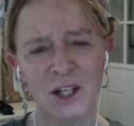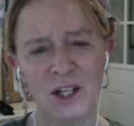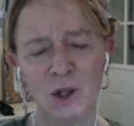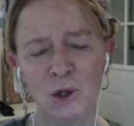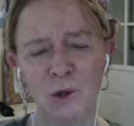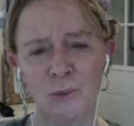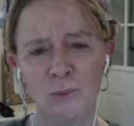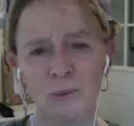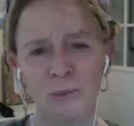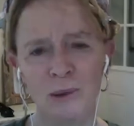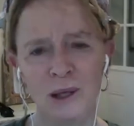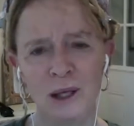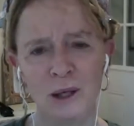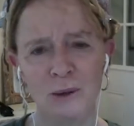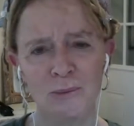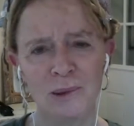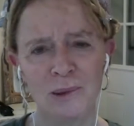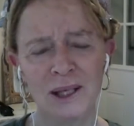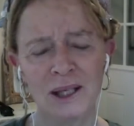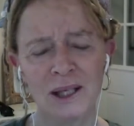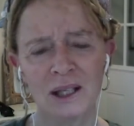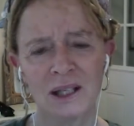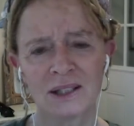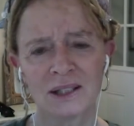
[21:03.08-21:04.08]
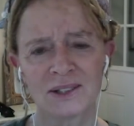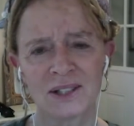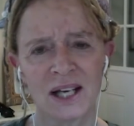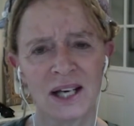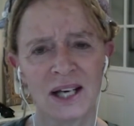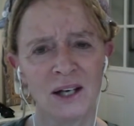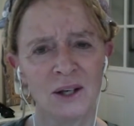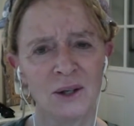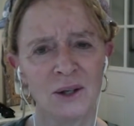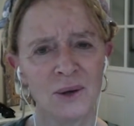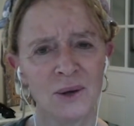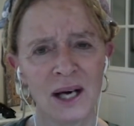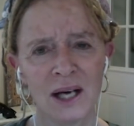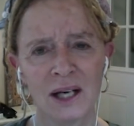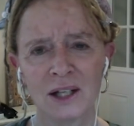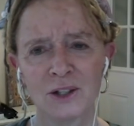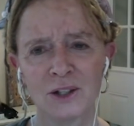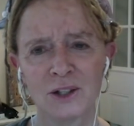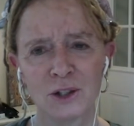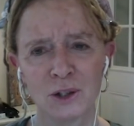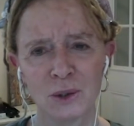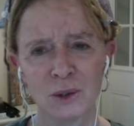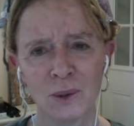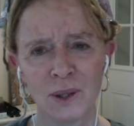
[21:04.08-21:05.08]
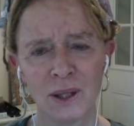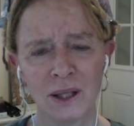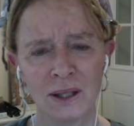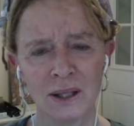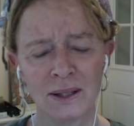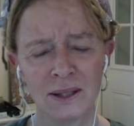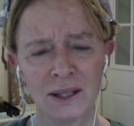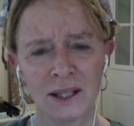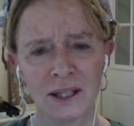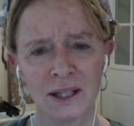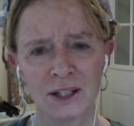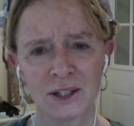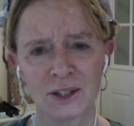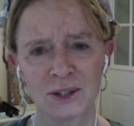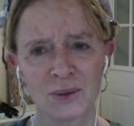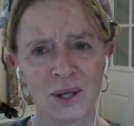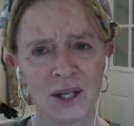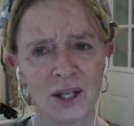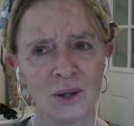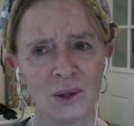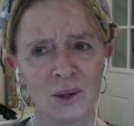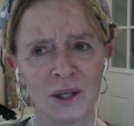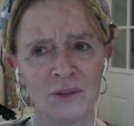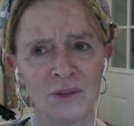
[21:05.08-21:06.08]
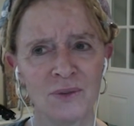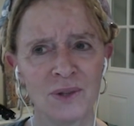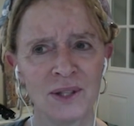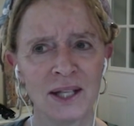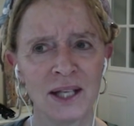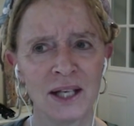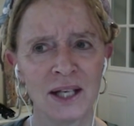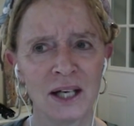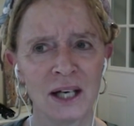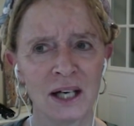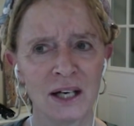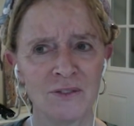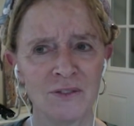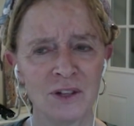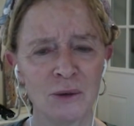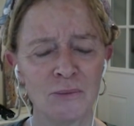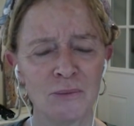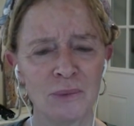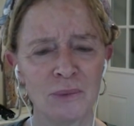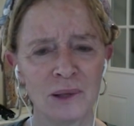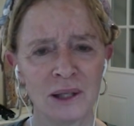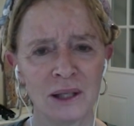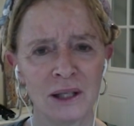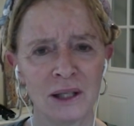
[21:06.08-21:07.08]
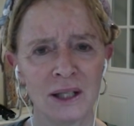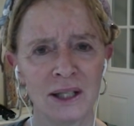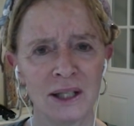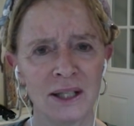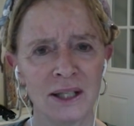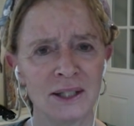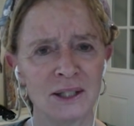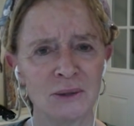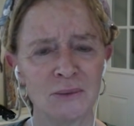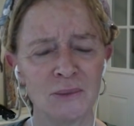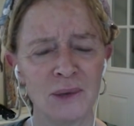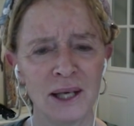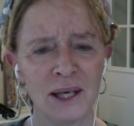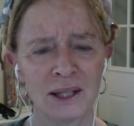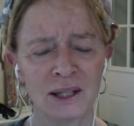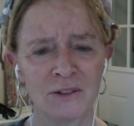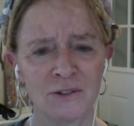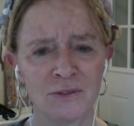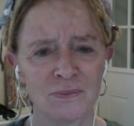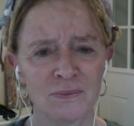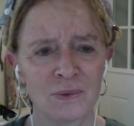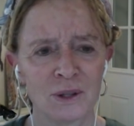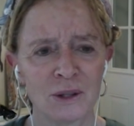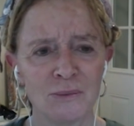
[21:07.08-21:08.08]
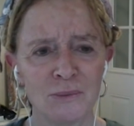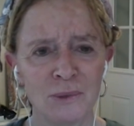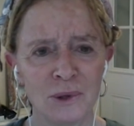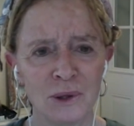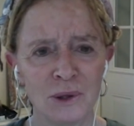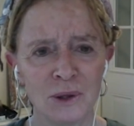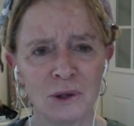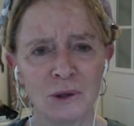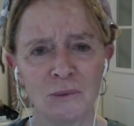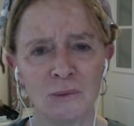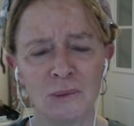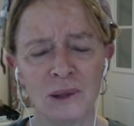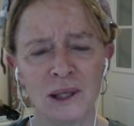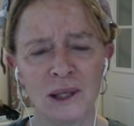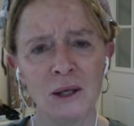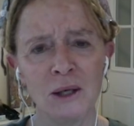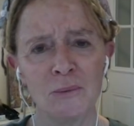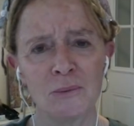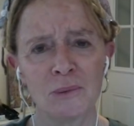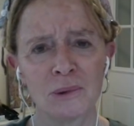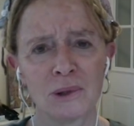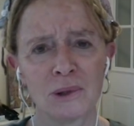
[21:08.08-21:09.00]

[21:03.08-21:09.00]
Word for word: you beeping because i don't know how to do anything so i don't even think i have the ability to make the computer beep